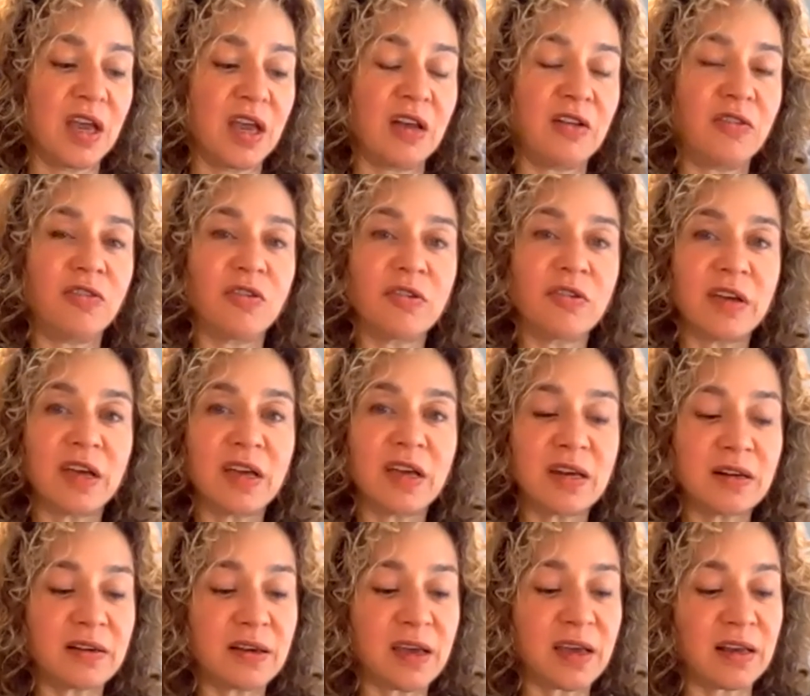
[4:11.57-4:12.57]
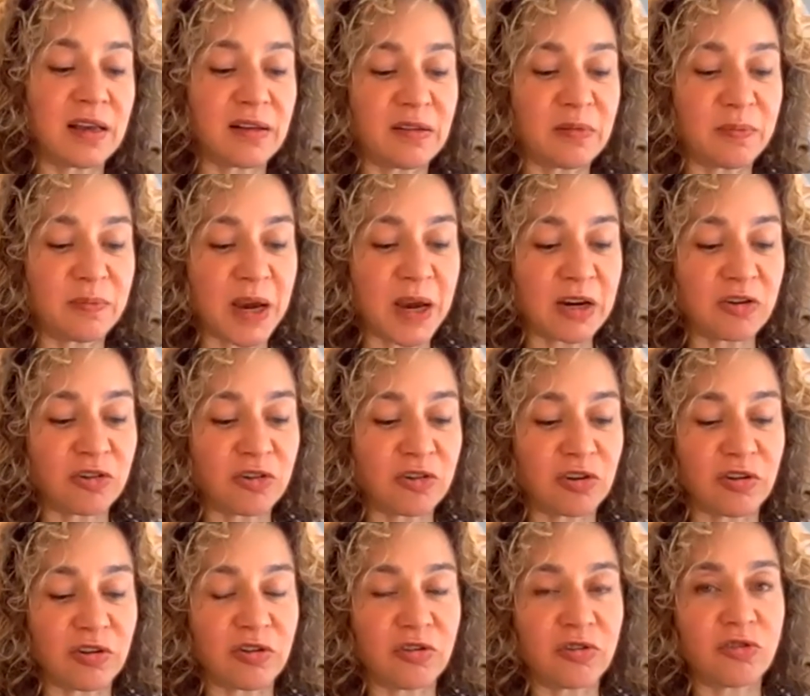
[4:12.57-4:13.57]
It's your day-to-day
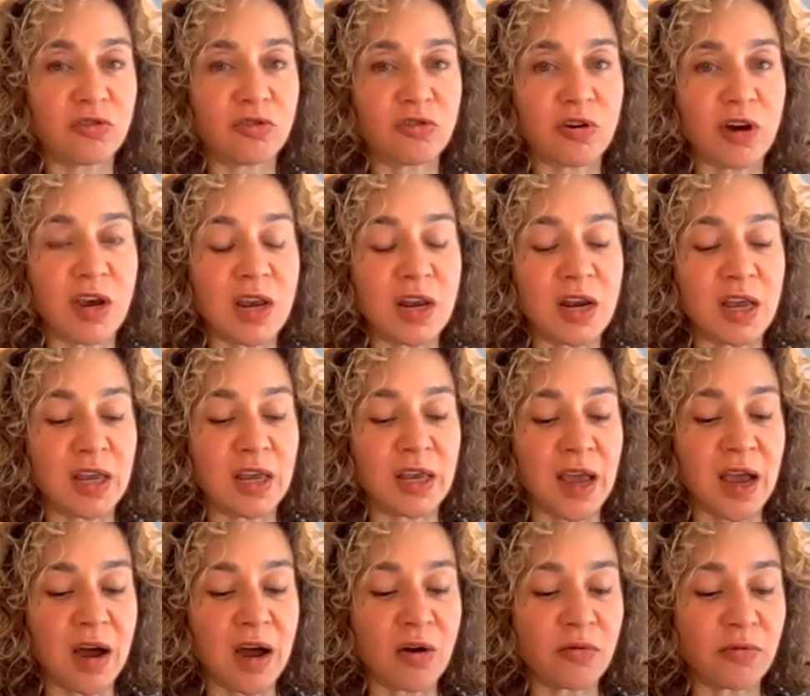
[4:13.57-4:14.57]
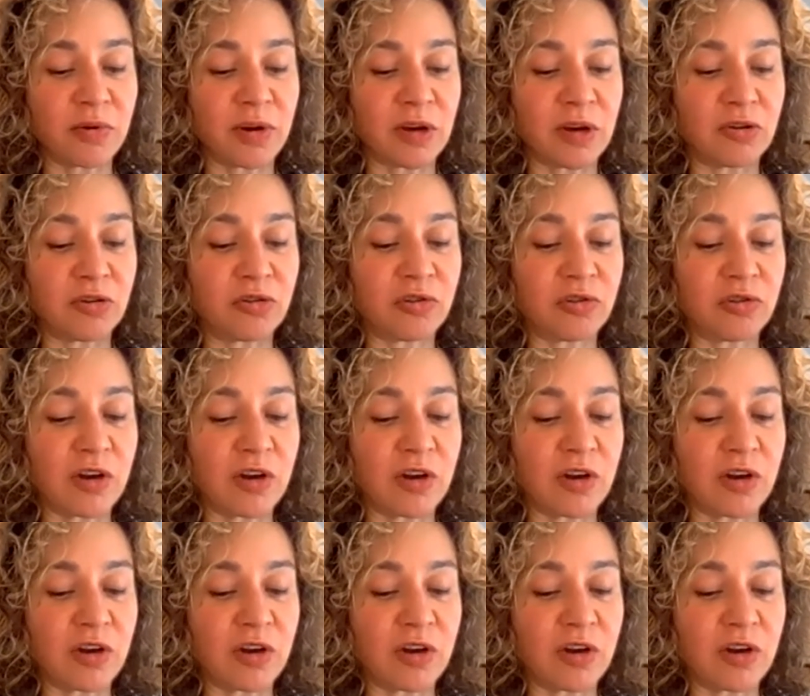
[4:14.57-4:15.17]
inspections, training, outreach,